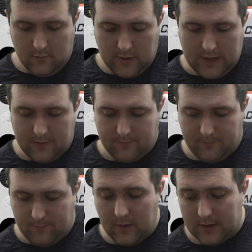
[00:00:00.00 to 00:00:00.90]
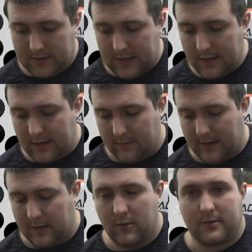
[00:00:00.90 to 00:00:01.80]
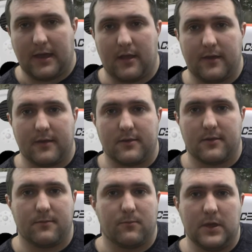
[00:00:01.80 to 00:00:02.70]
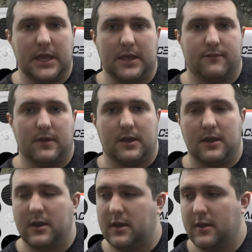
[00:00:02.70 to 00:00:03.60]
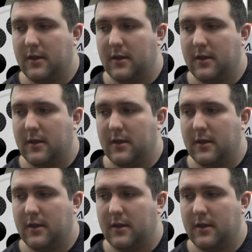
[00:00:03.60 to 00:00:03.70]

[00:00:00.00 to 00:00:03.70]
we got a decent amount of use out of this. The